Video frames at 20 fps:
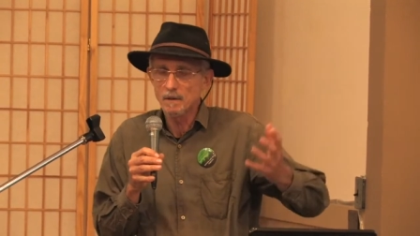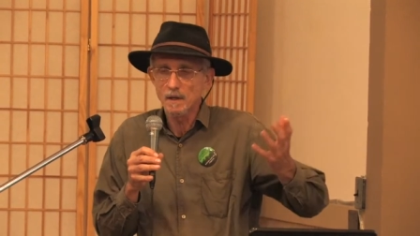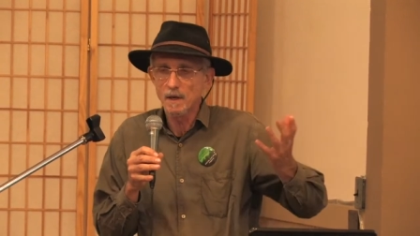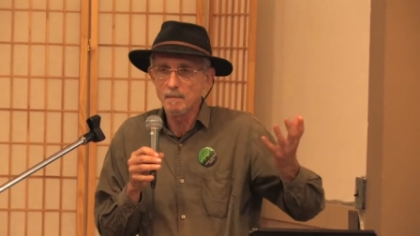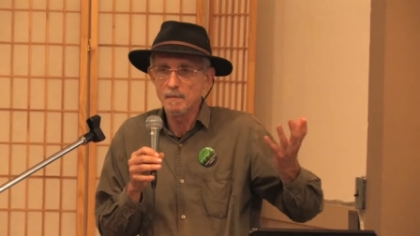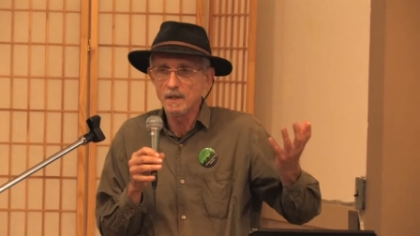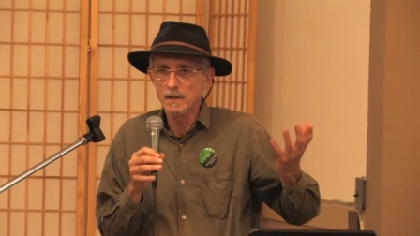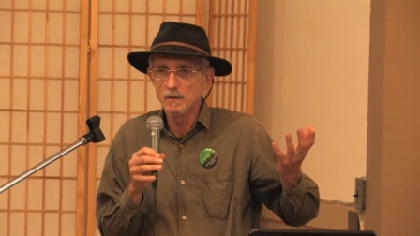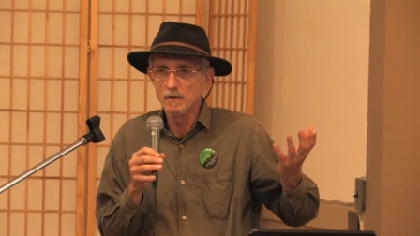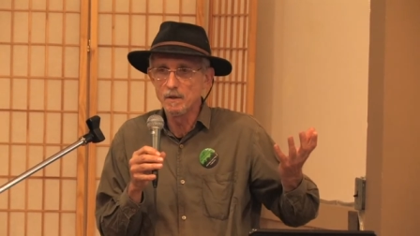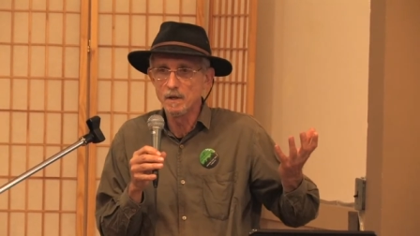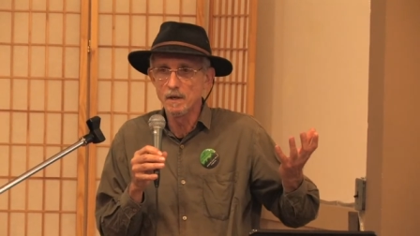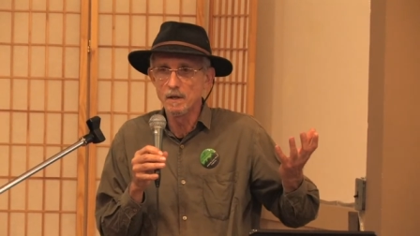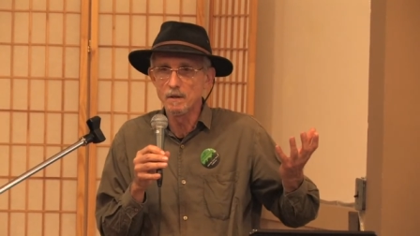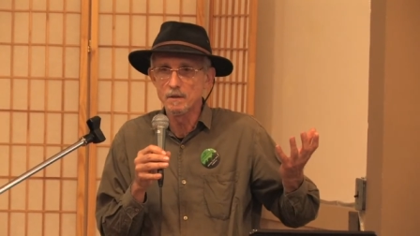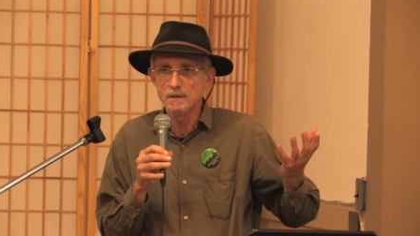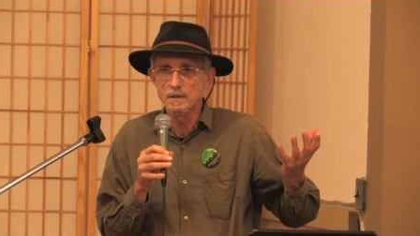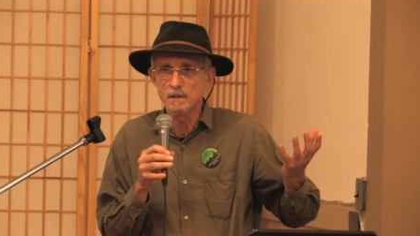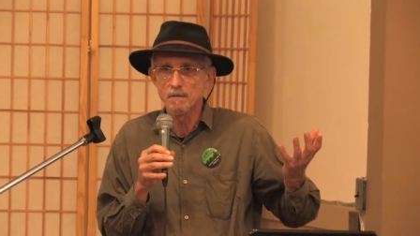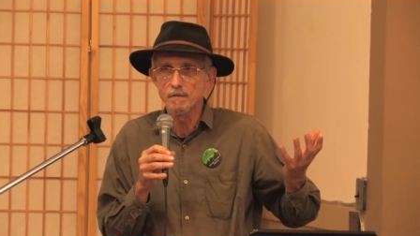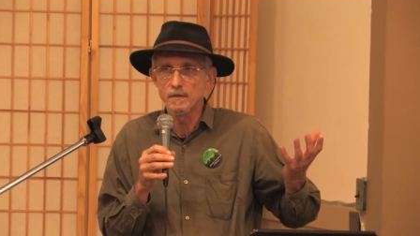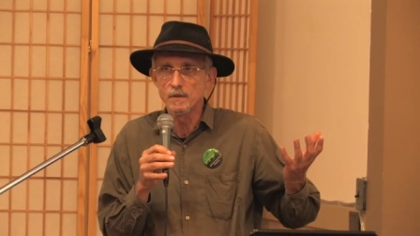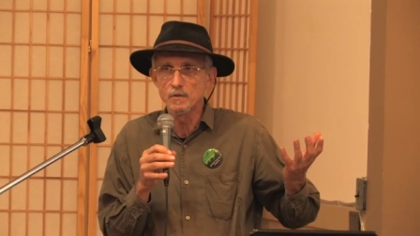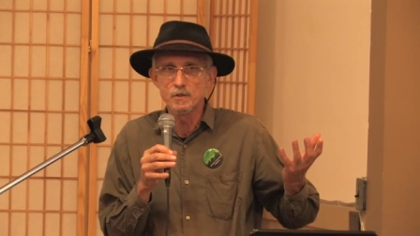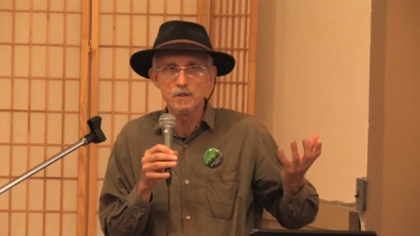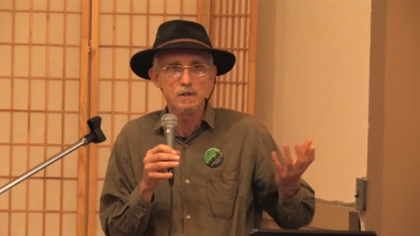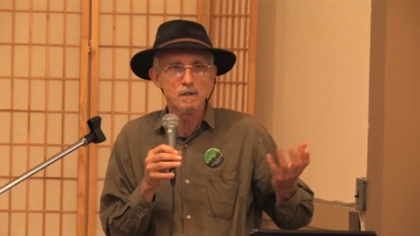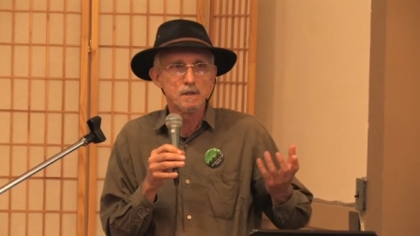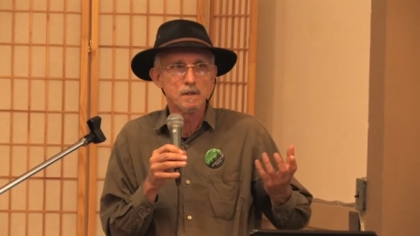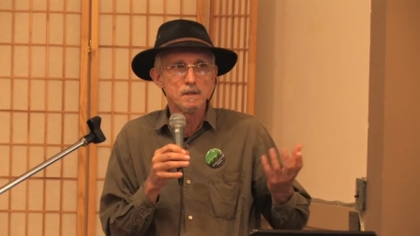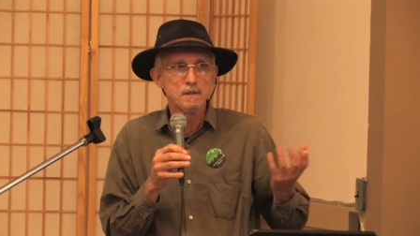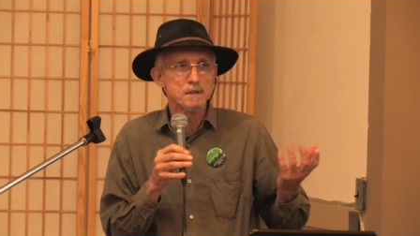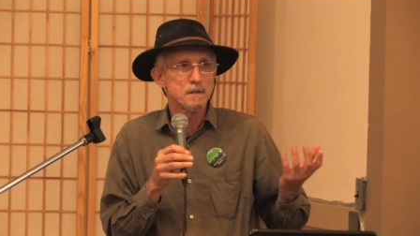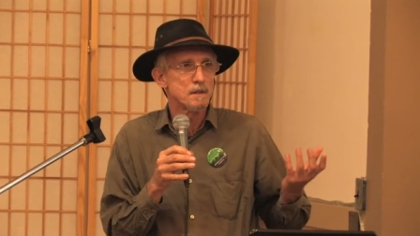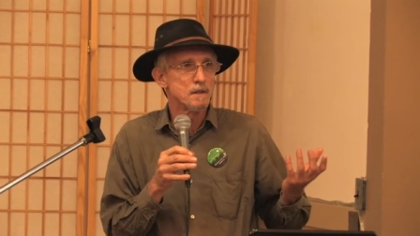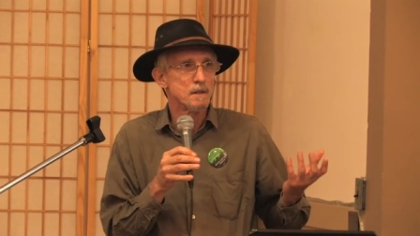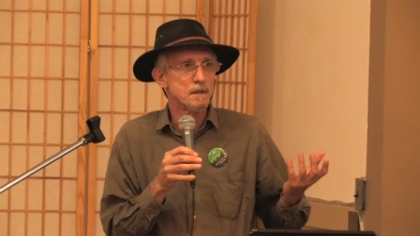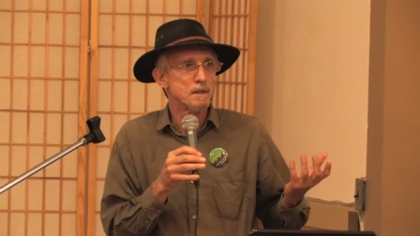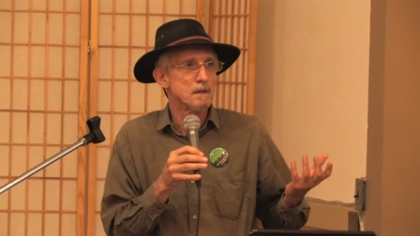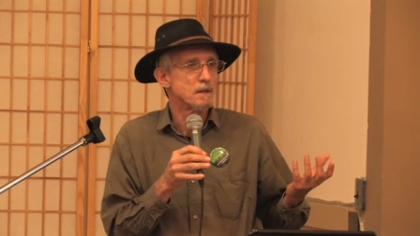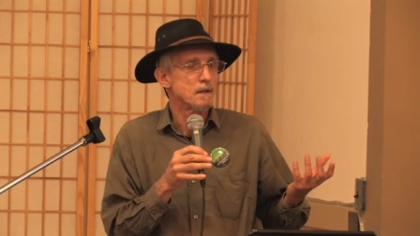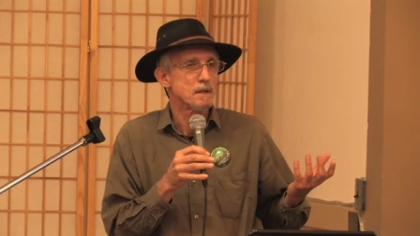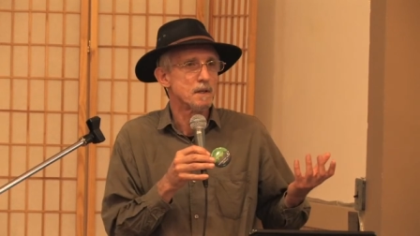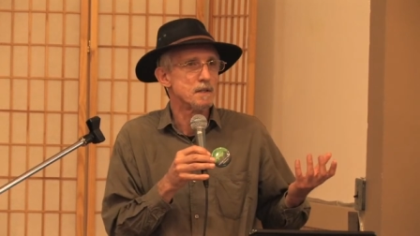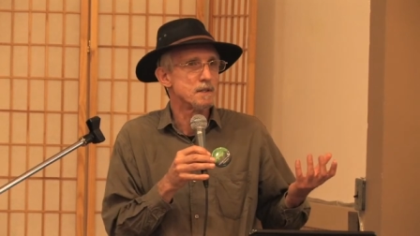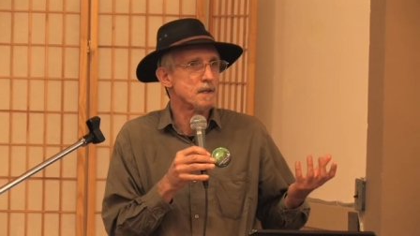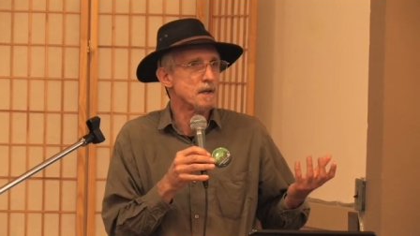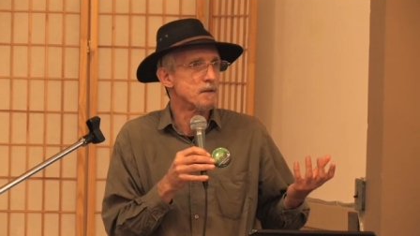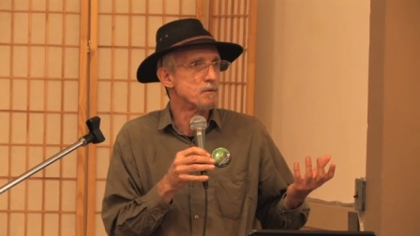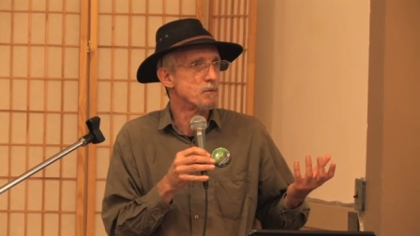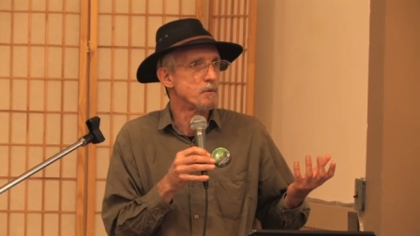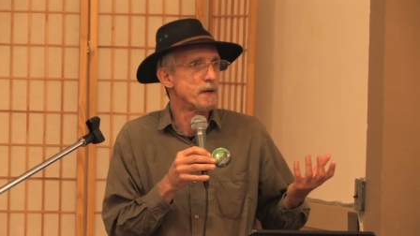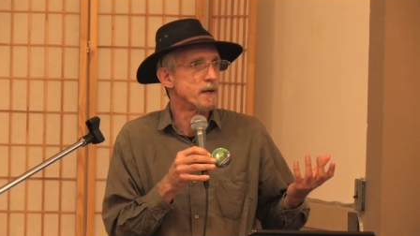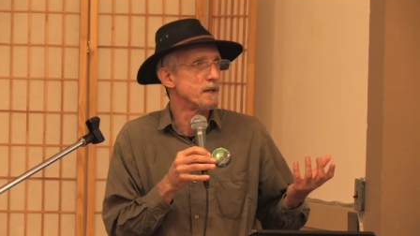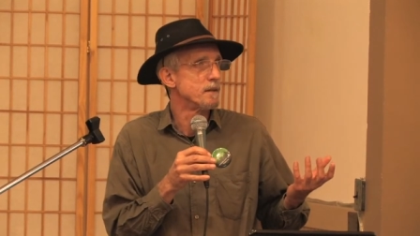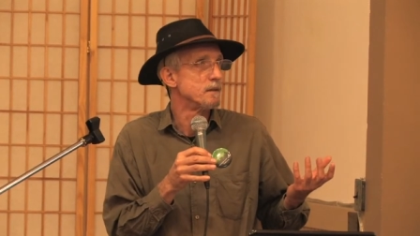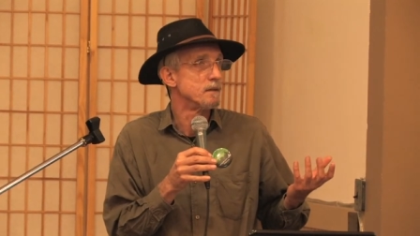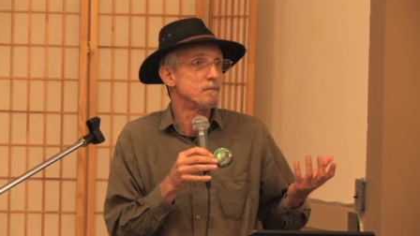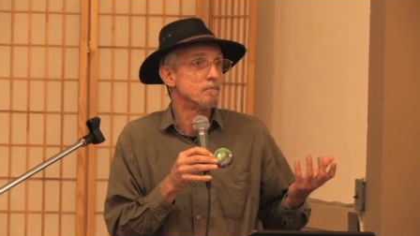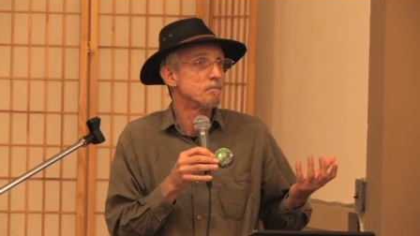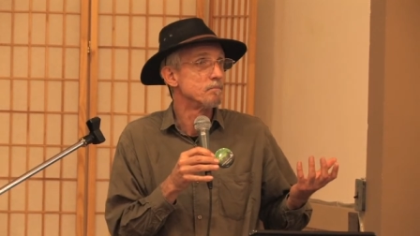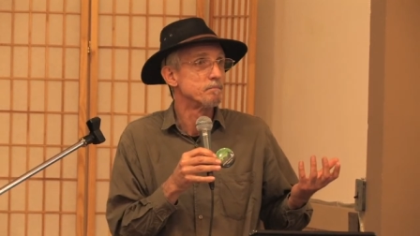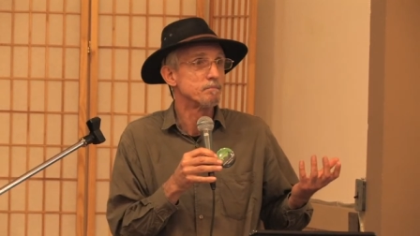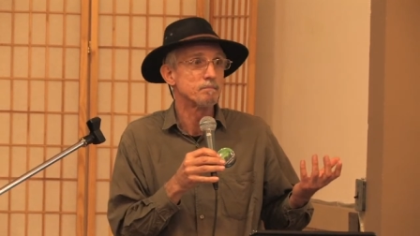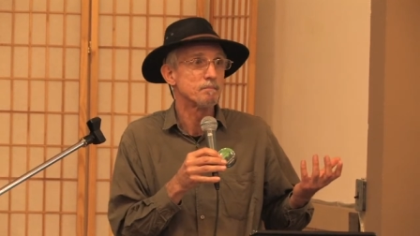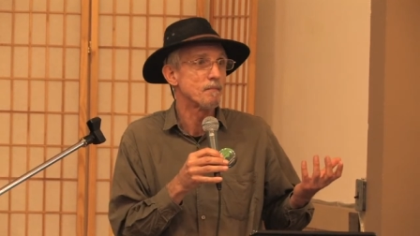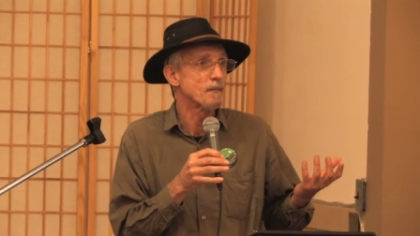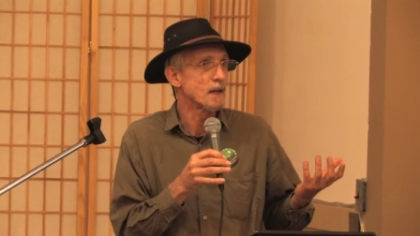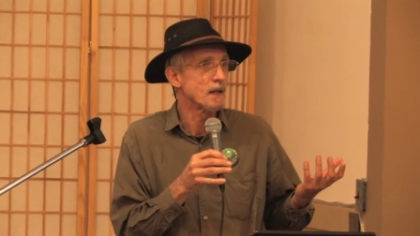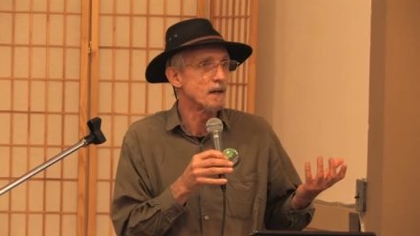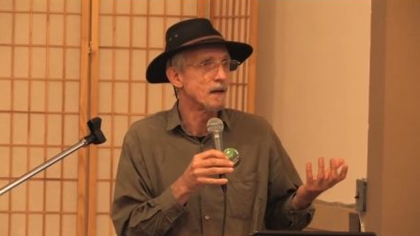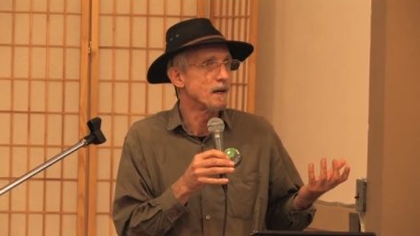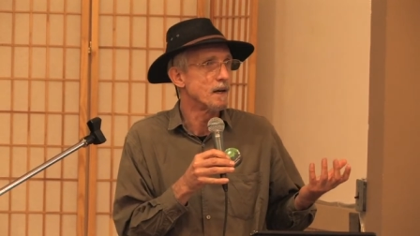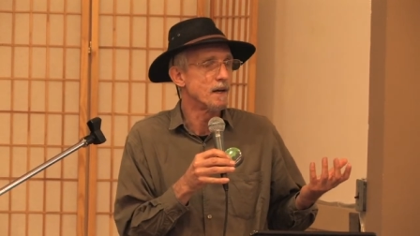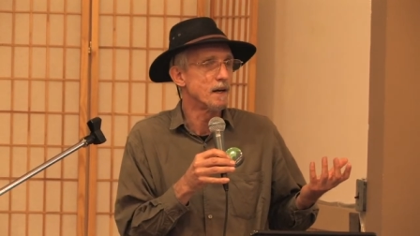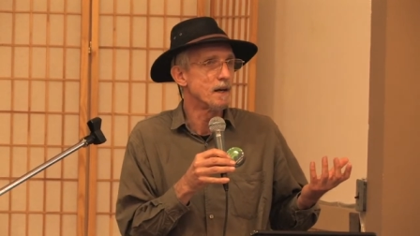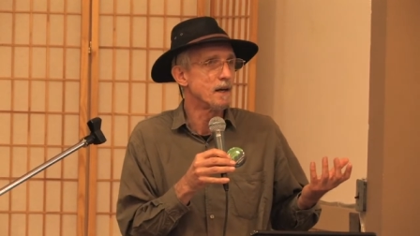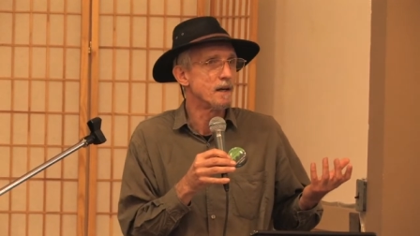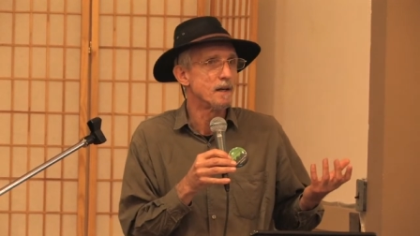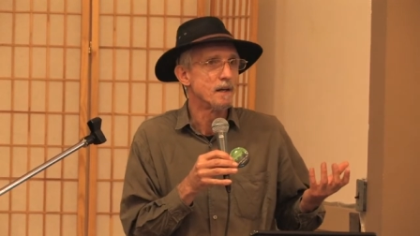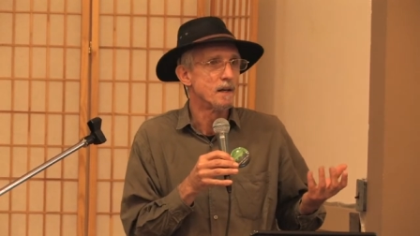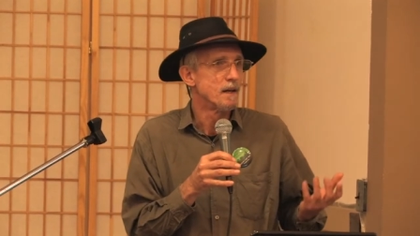I mean, who knows? The future is, is unwritten. Uh,